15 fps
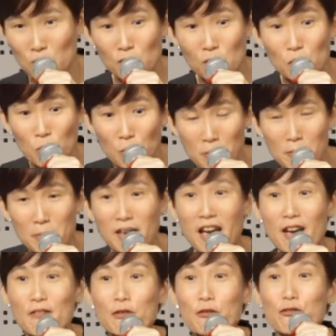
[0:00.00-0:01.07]
You may be
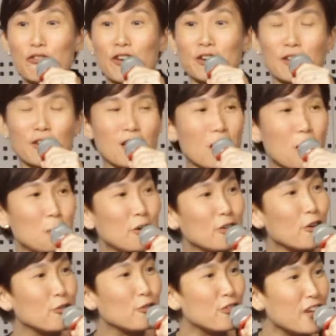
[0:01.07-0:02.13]
having fun. How about
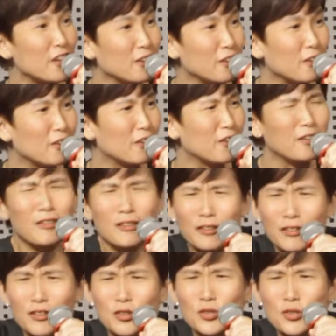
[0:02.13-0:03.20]
your friend?
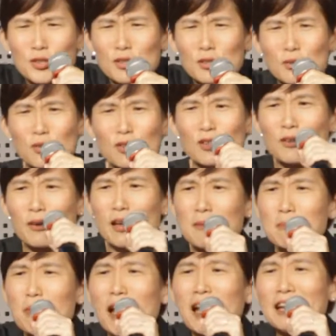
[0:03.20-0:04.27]
She's in
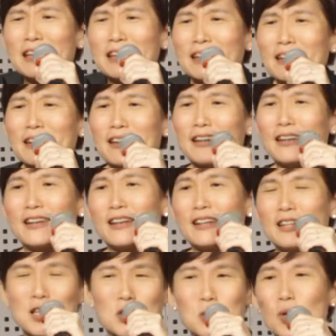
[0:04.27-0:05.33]
pain.
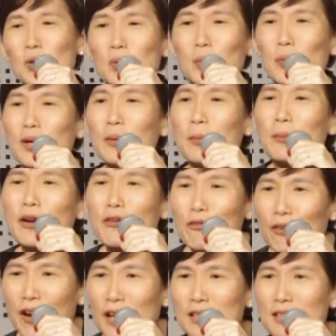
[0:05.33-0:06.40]
That's not the way we make
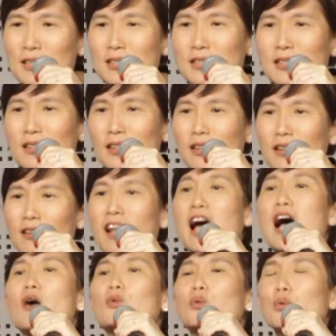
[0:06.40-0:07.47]
friends. Then
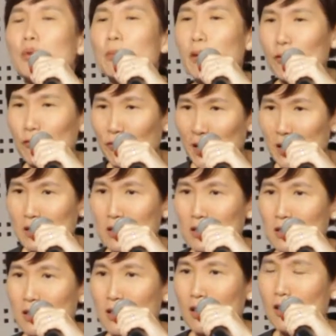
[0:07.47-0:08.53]
how do you make friends?
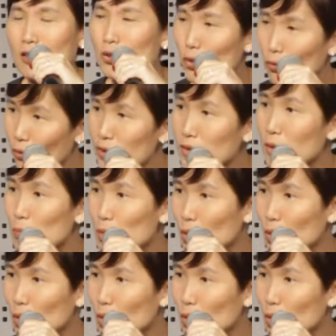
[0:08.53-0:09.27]
So for some